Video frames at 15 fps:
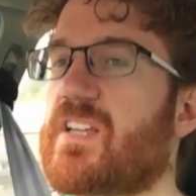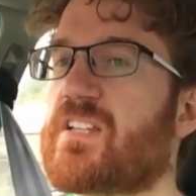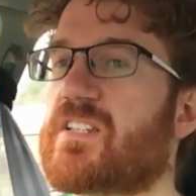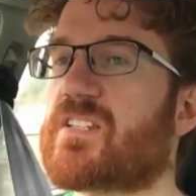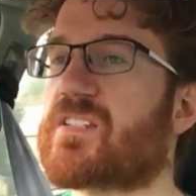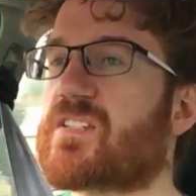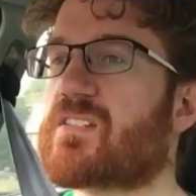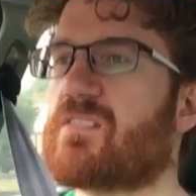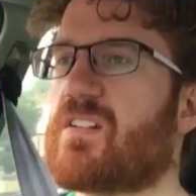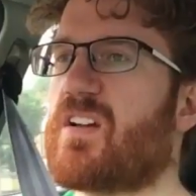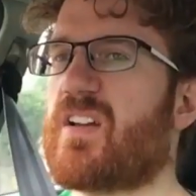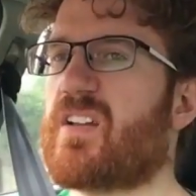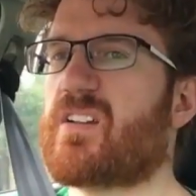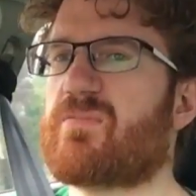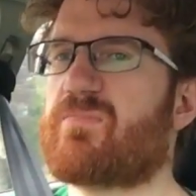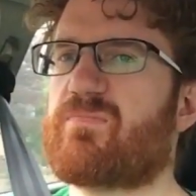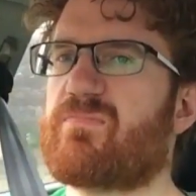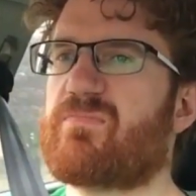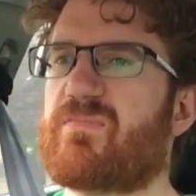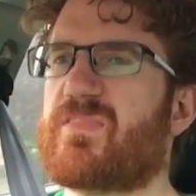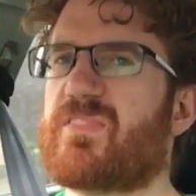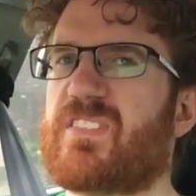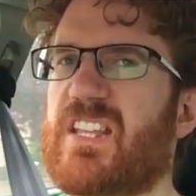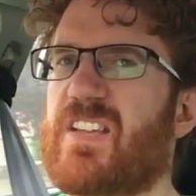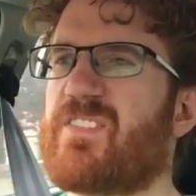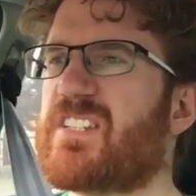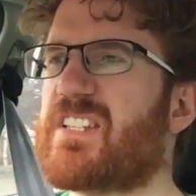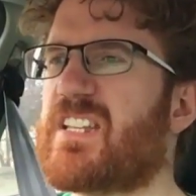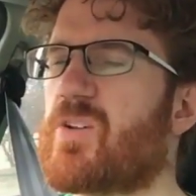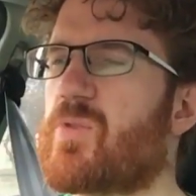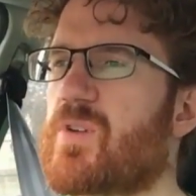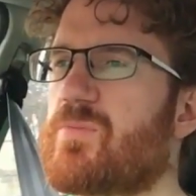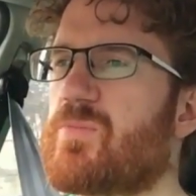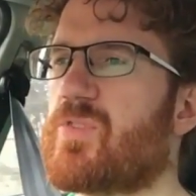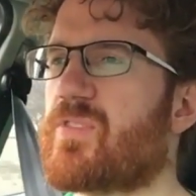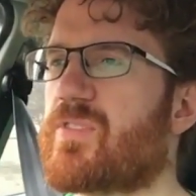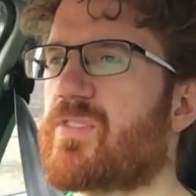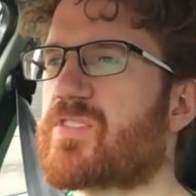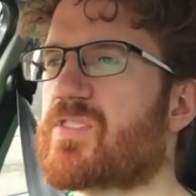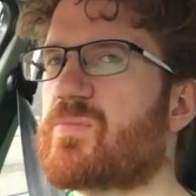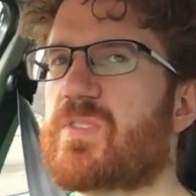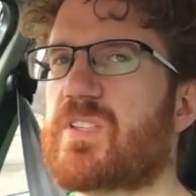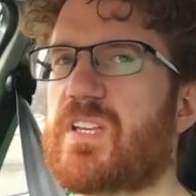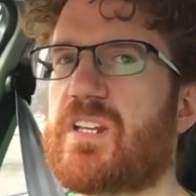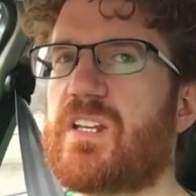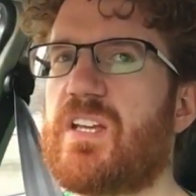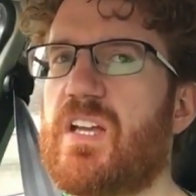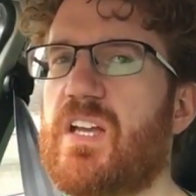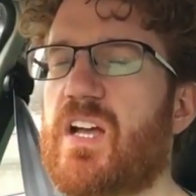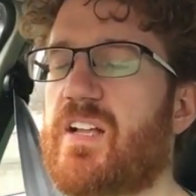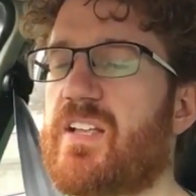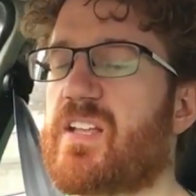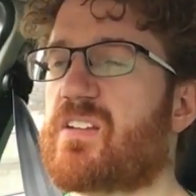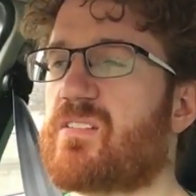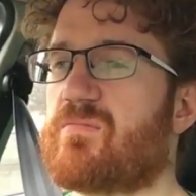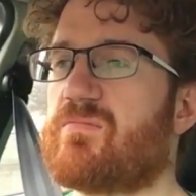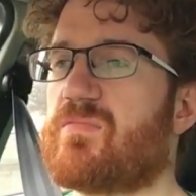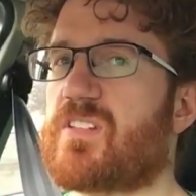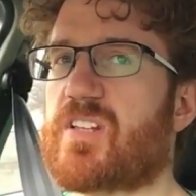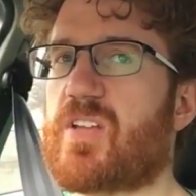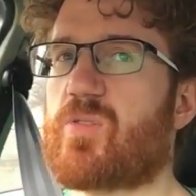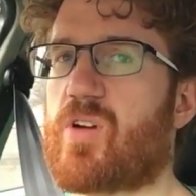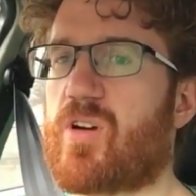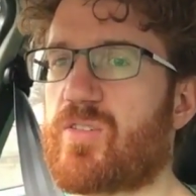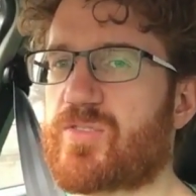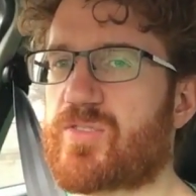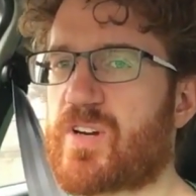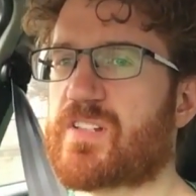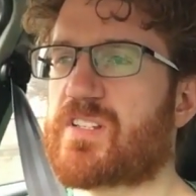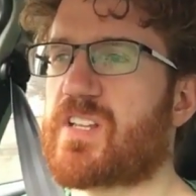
It's like 17 quid a month or something and you can there's no contract,